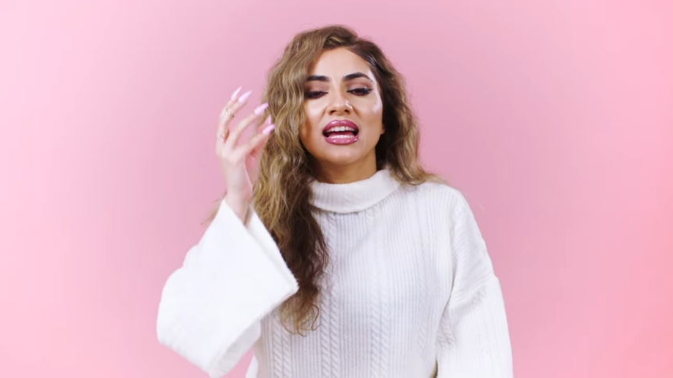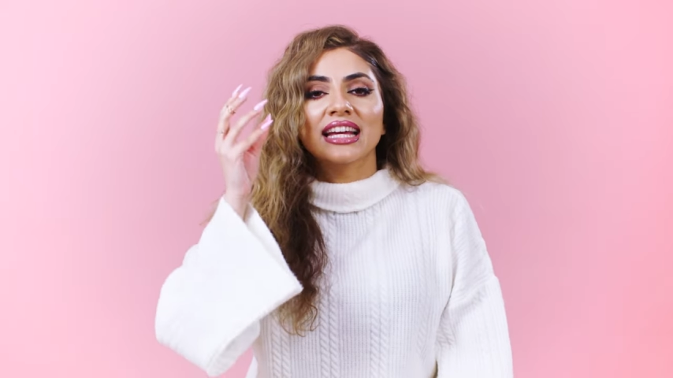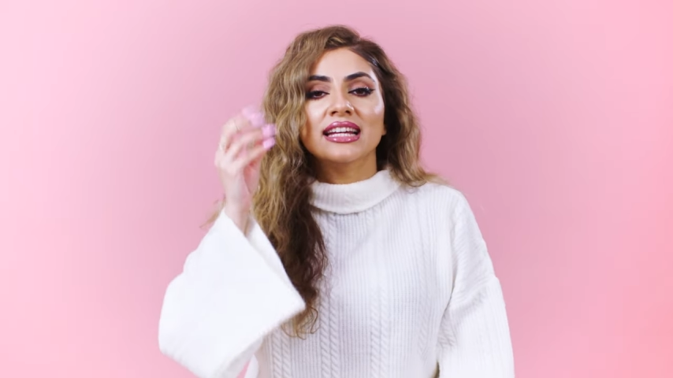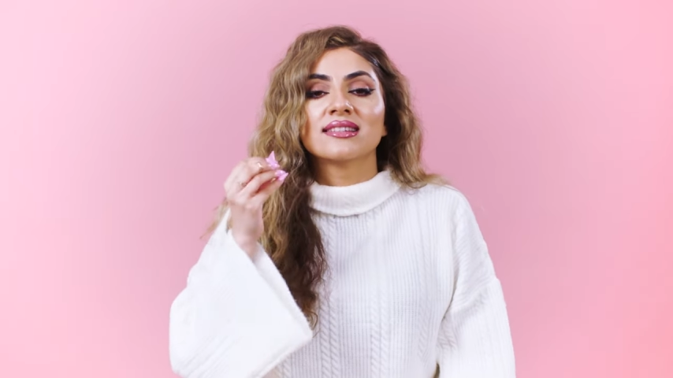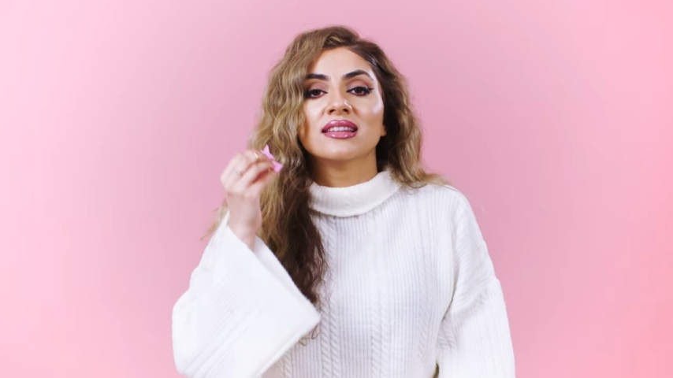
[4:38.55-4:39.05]

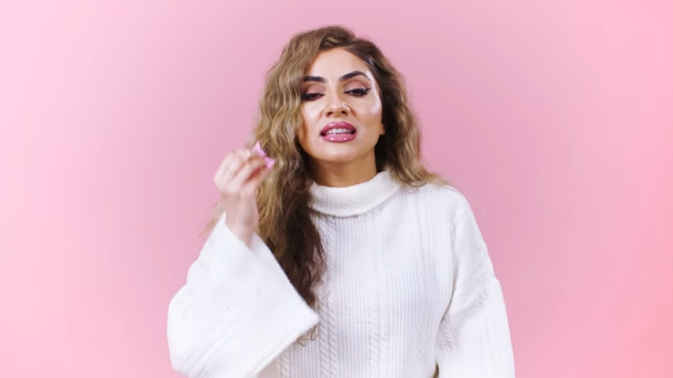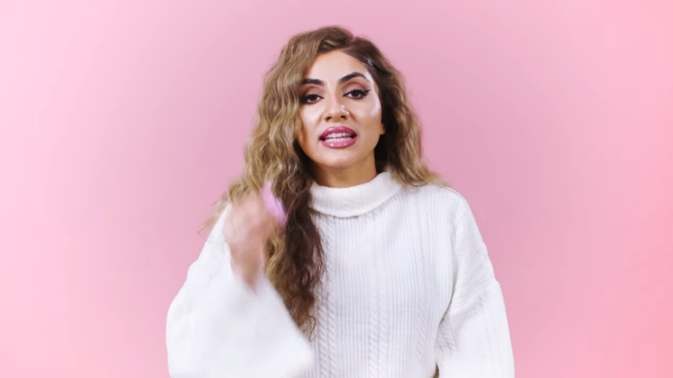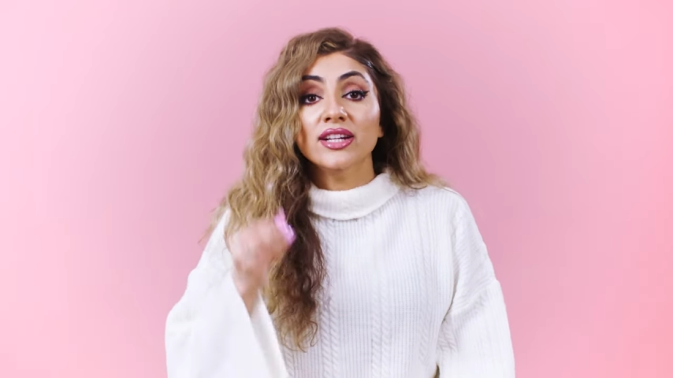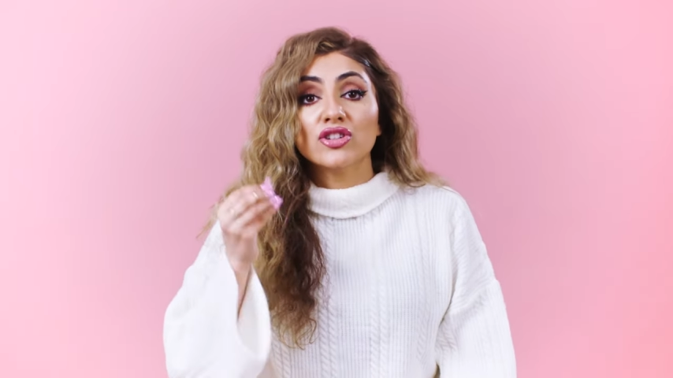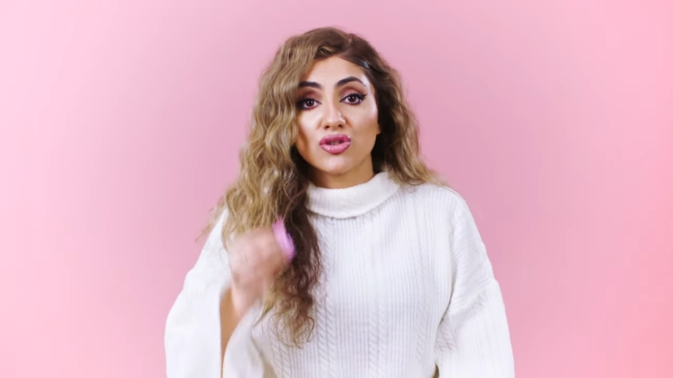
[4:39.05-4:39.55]
he's
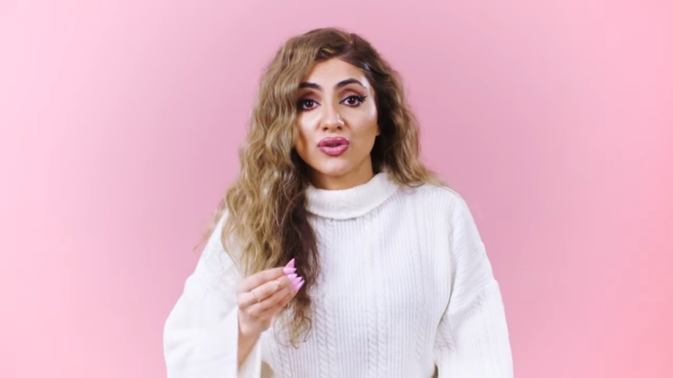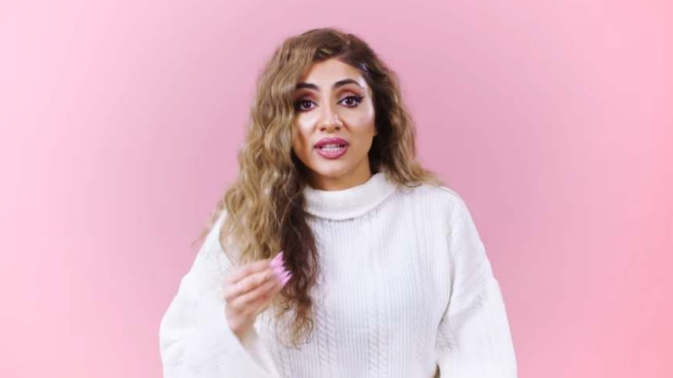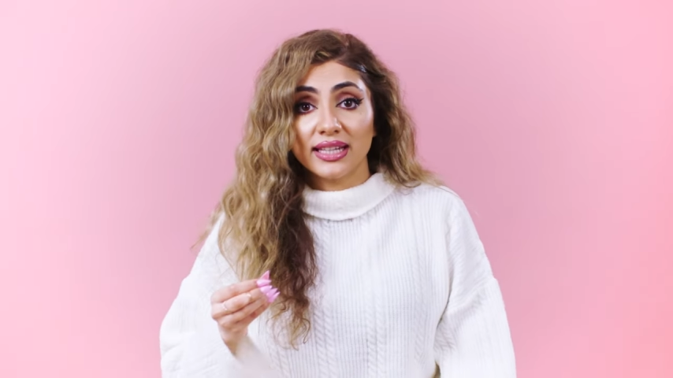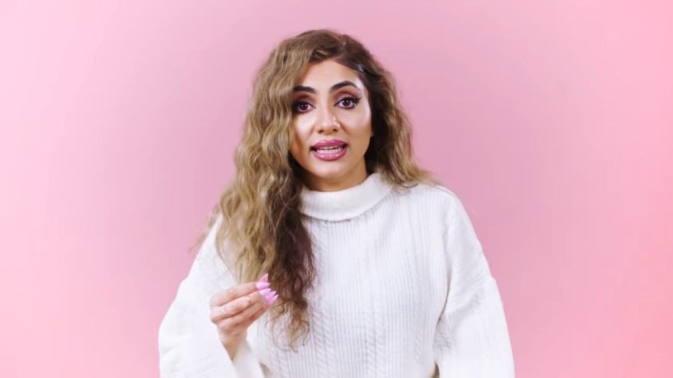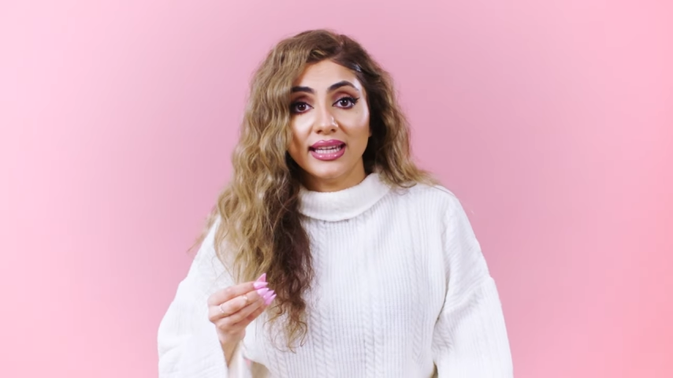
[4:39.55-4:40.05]

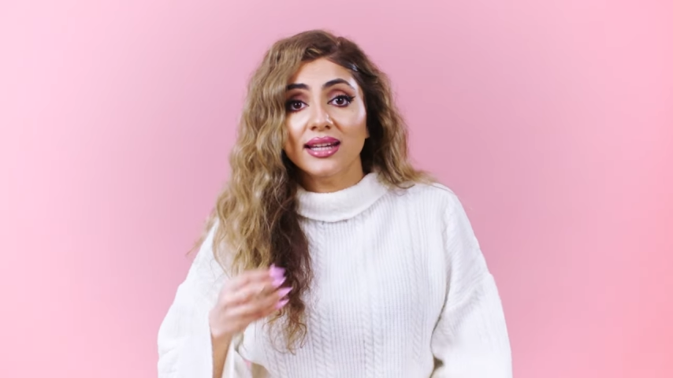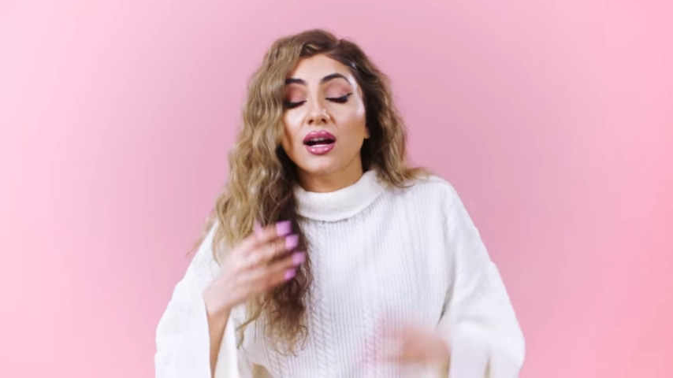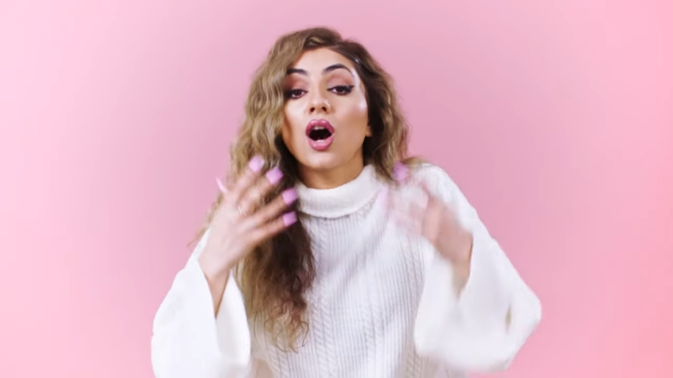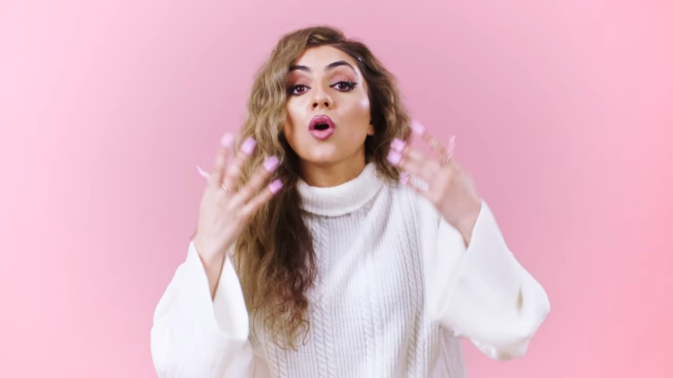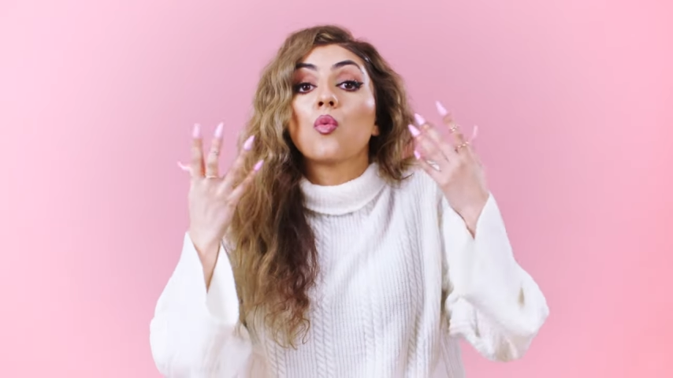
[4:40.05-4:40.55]
literally
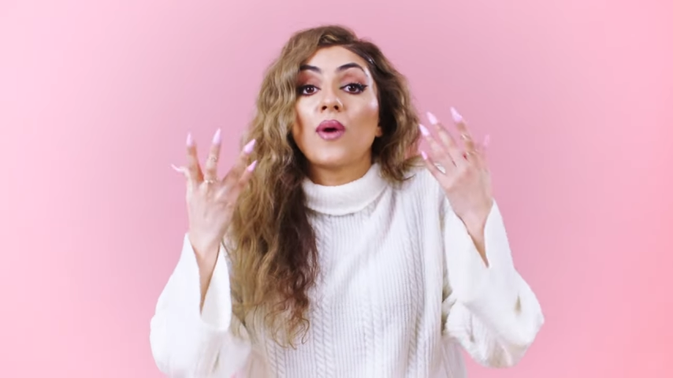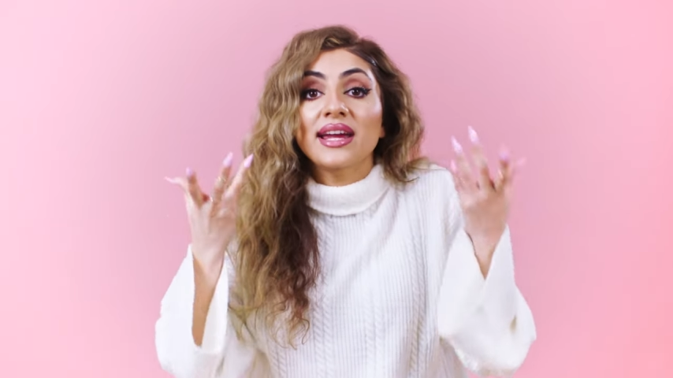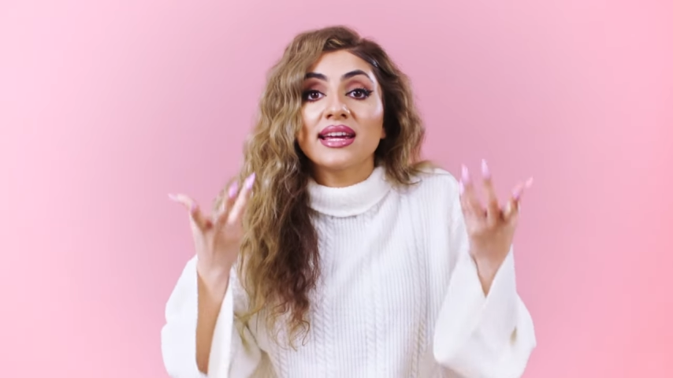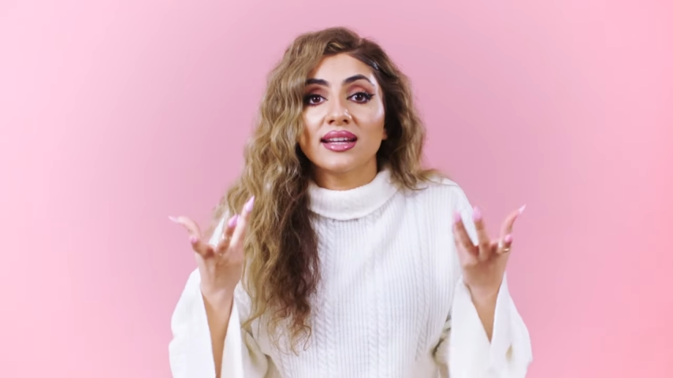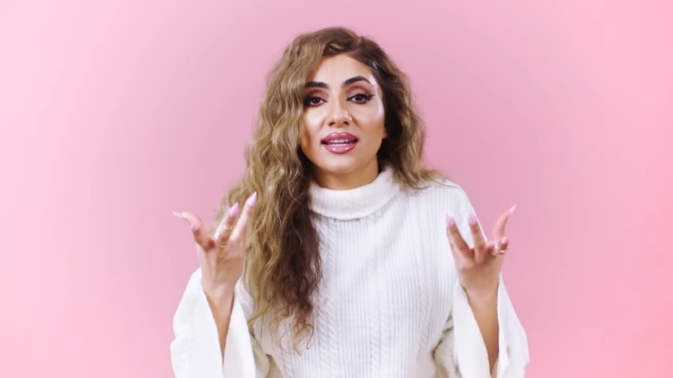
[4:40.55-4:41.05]

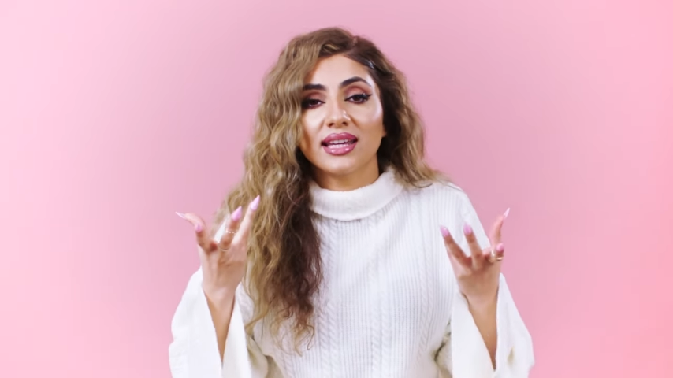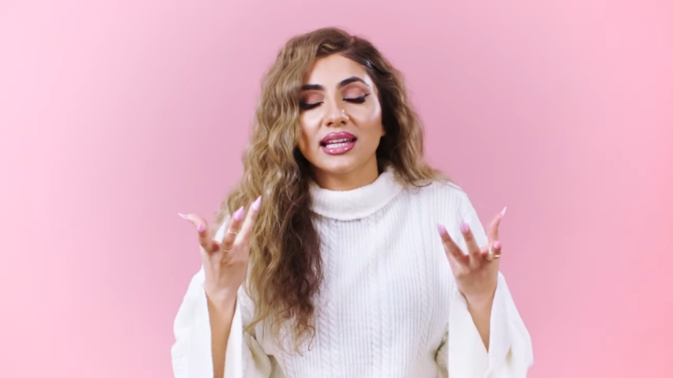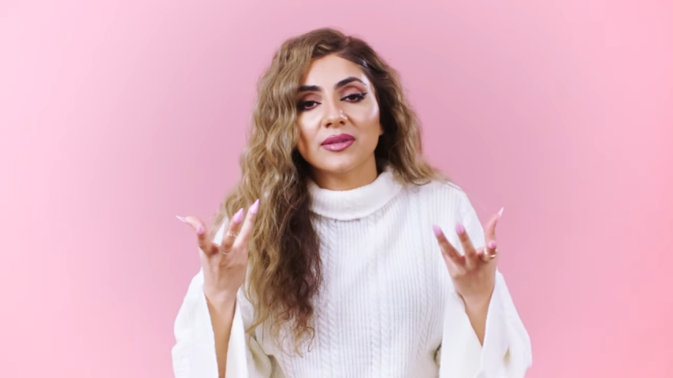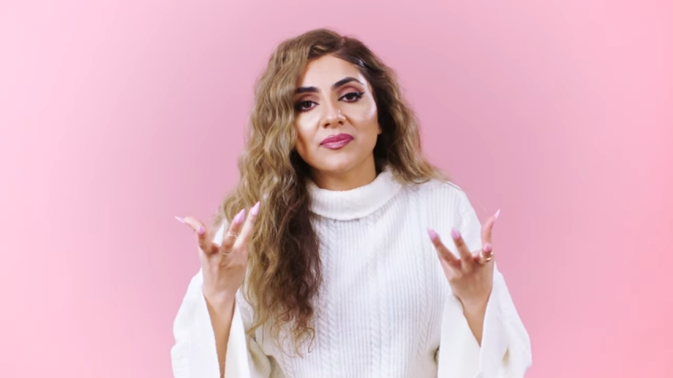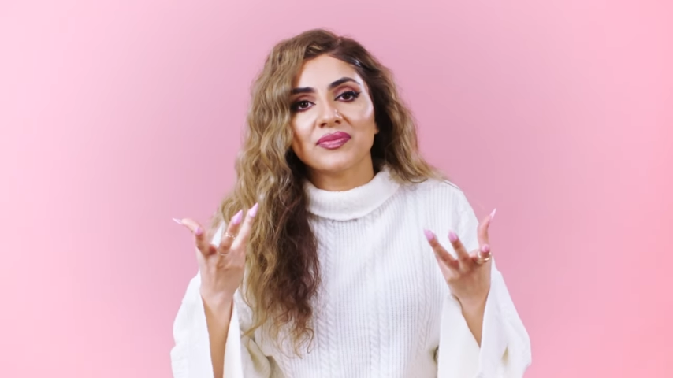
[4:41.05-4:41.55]

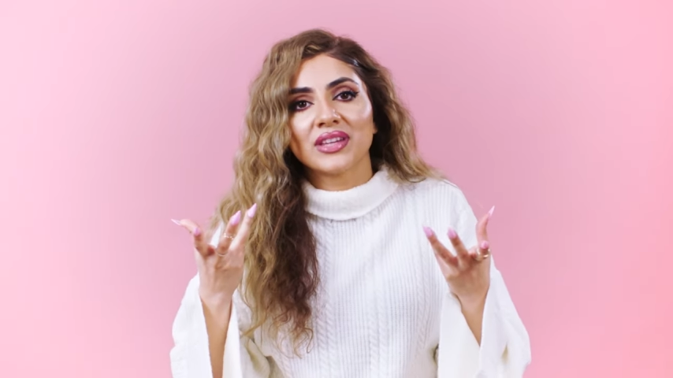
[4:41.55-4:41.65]
awakening,